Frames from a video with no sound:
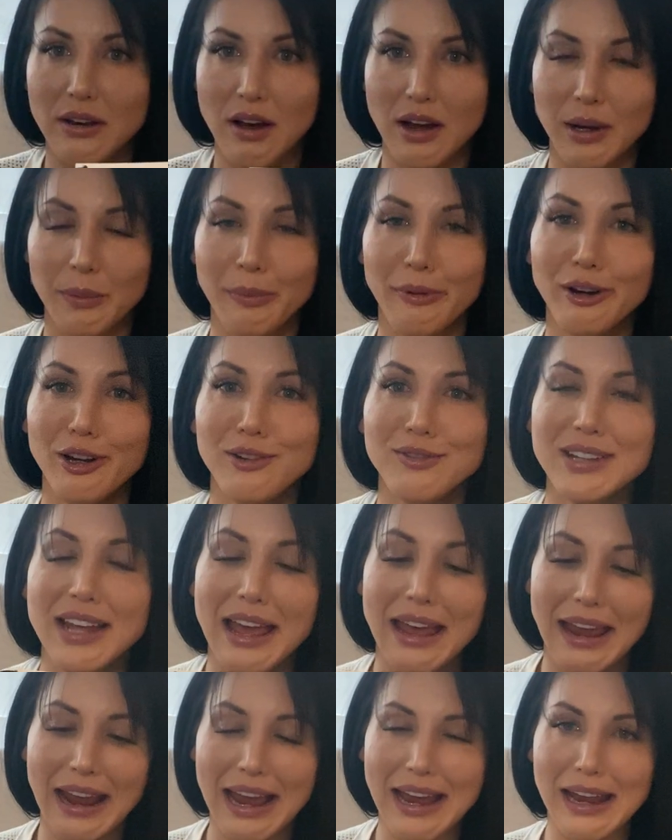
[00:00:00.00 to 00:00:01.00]
non-approved,
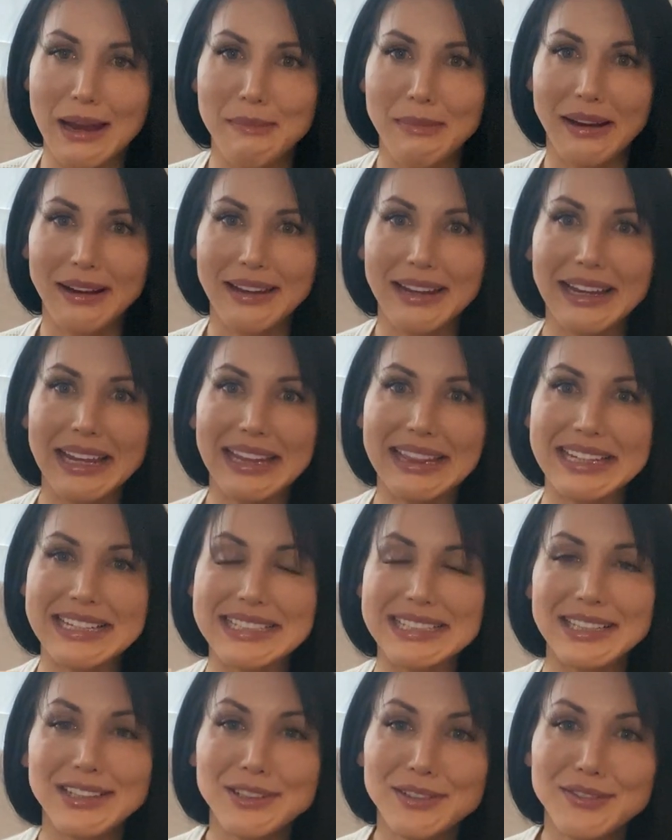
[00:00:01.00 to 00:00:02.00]
and I made it in
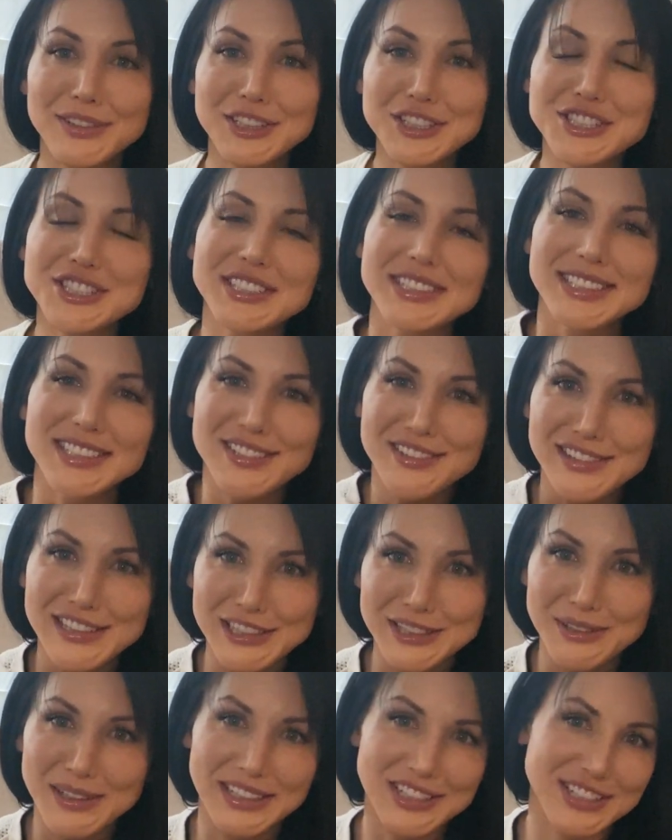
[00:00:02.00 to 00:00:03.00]
this little version so that
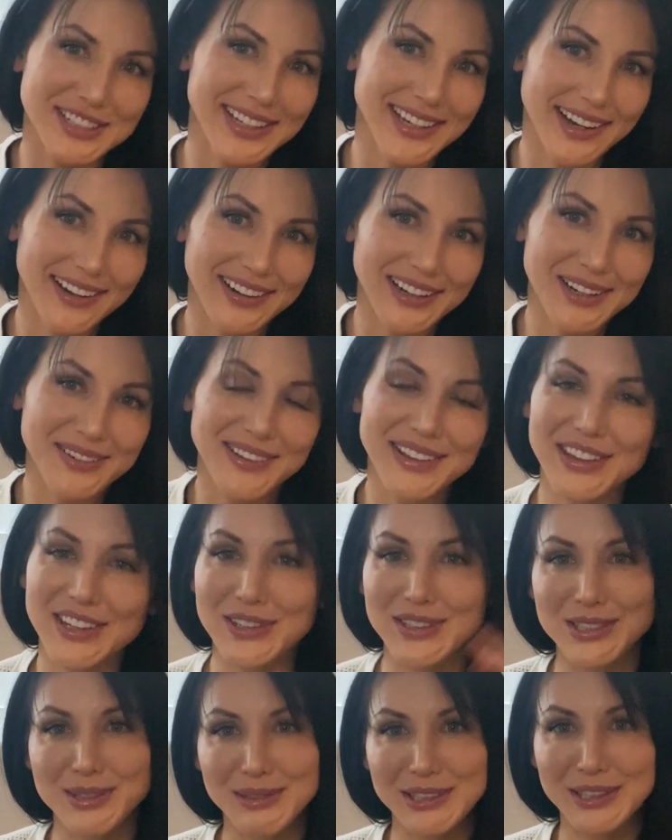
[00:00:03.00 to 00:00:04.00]
you can just carry it with you,
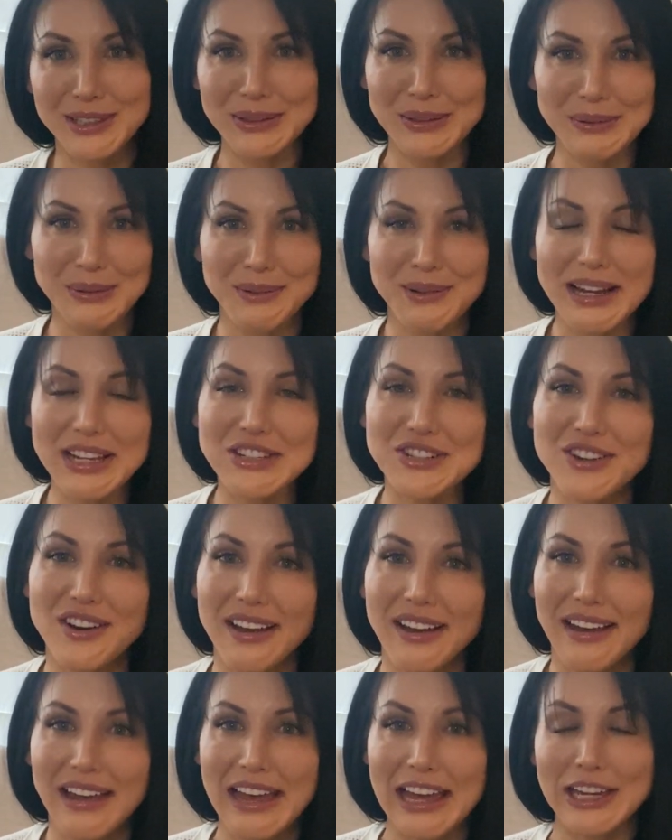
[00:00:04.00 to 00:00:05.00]
so when you go to a
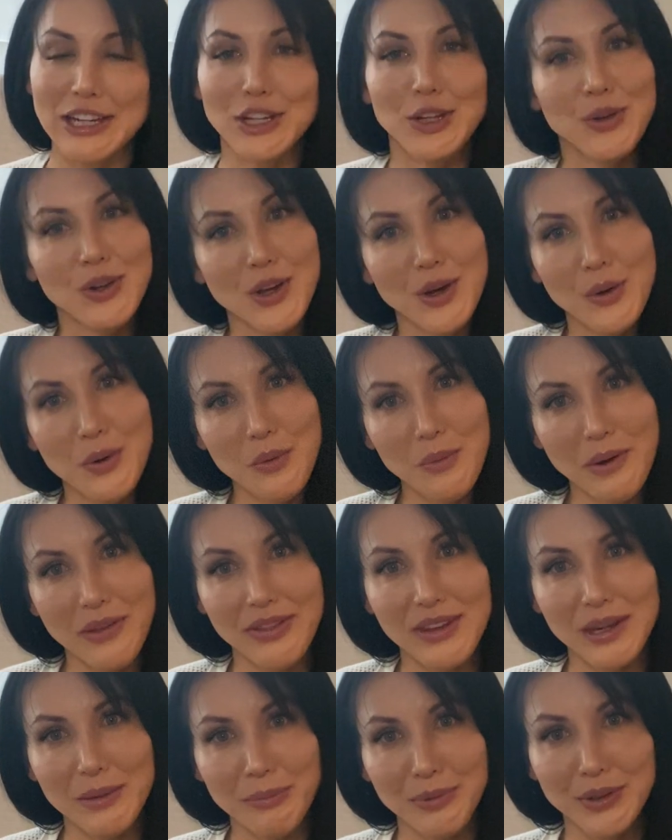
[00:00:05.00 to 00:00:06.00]
restaurant, you know what
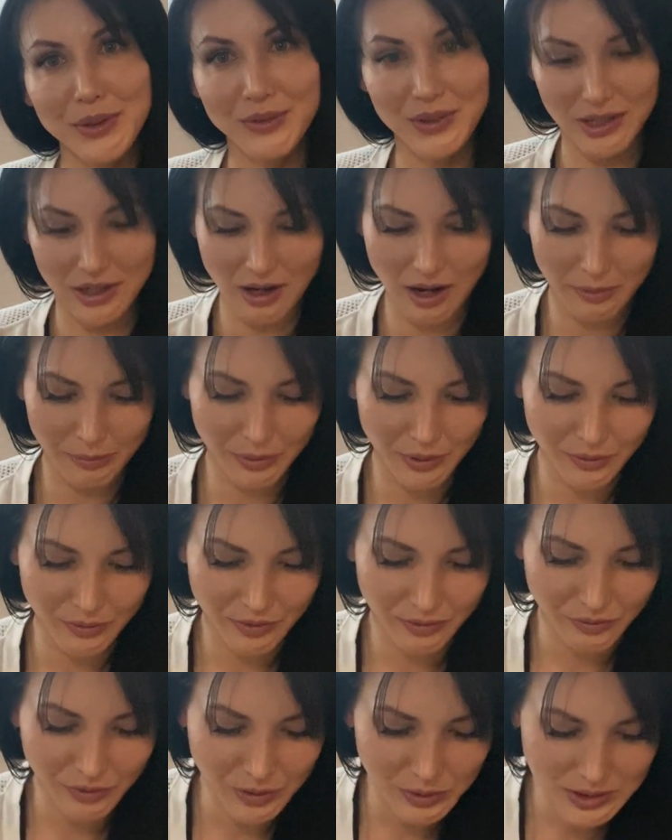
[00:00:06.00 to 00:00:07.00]
the approved and non-approved
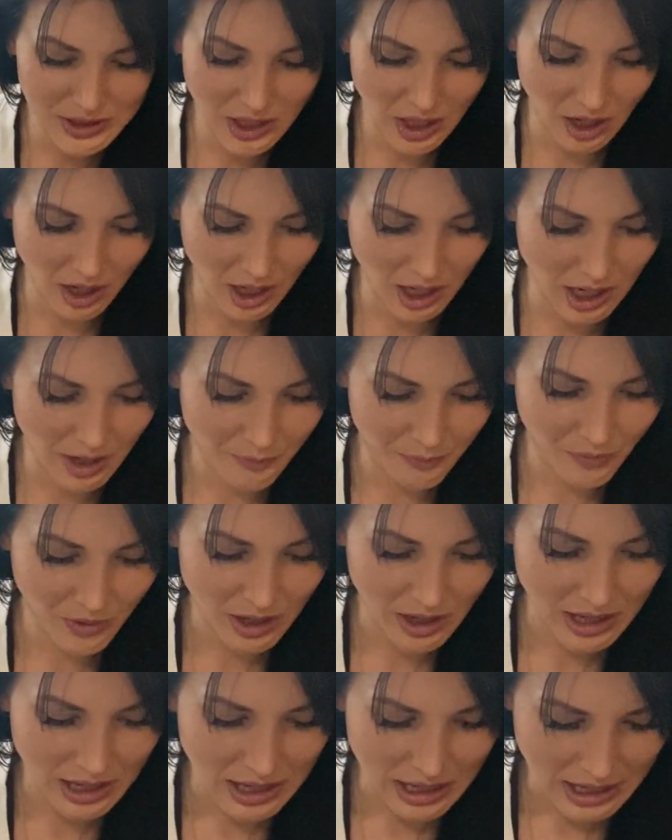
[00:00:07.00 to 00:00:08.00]
foods are.
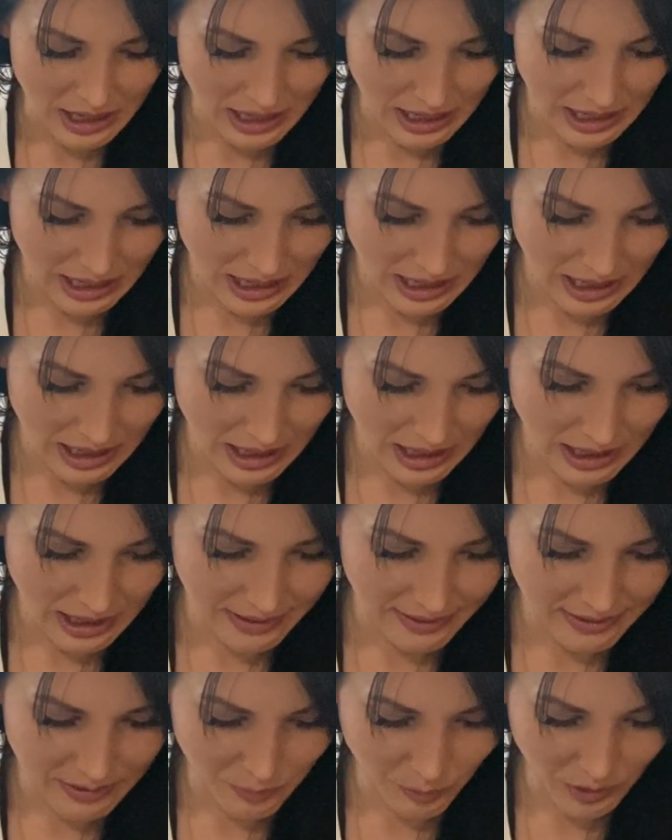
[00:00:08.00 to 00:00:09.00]

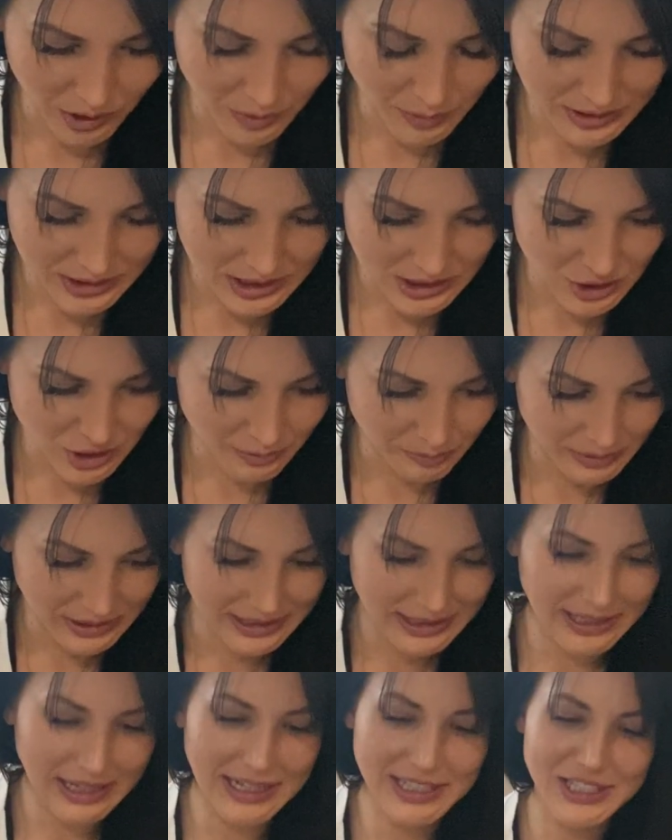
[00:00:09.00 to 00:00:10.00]
And then we're going to jump
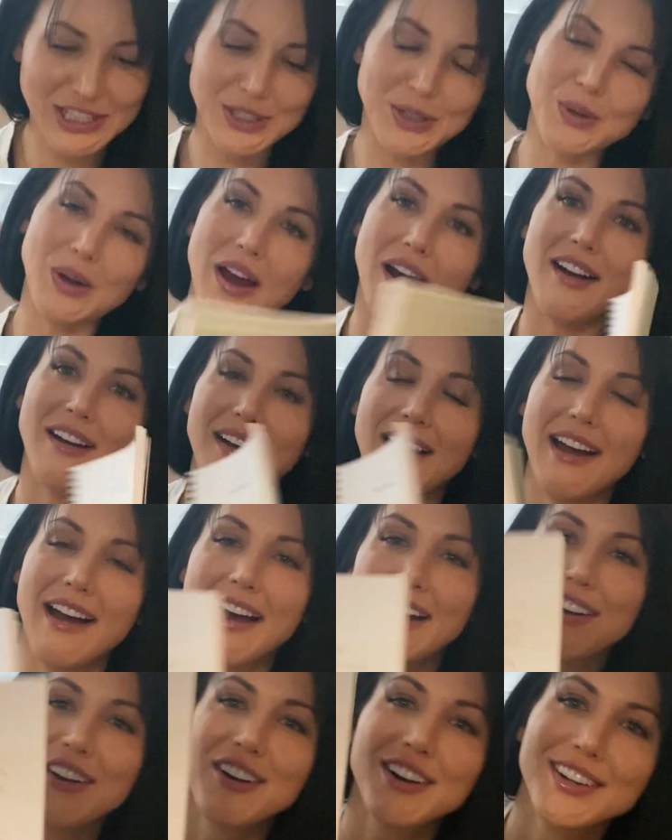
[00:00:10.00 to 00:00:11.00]
in to our
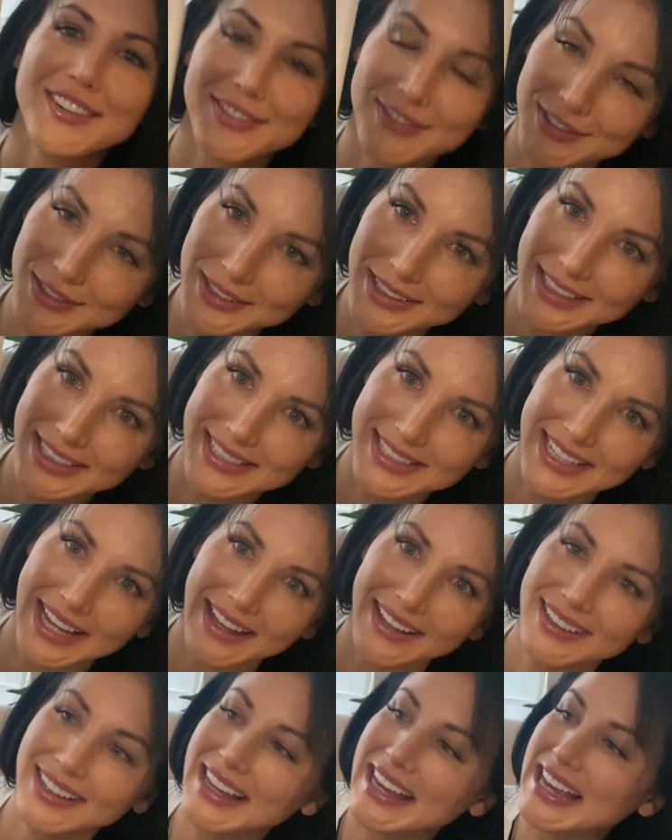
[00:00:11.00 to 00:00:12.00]
hunger fullness
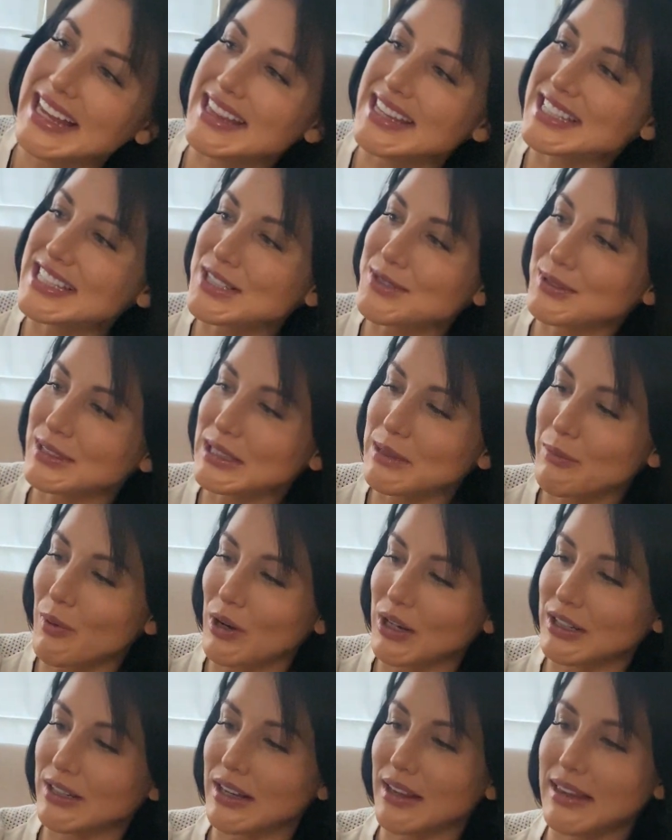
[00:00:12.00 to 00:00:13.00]
scale. This is really
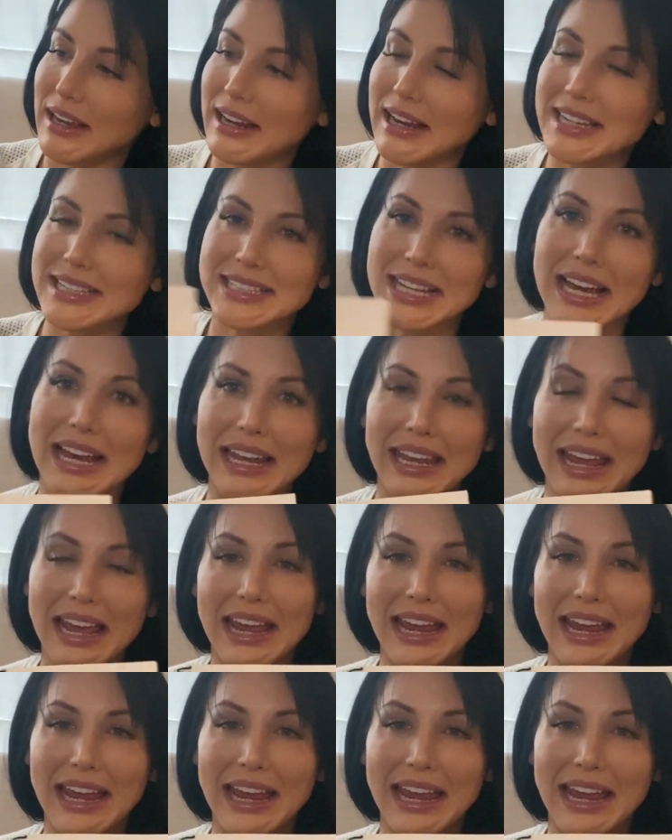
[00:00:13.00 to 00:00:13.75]
important. Like I said,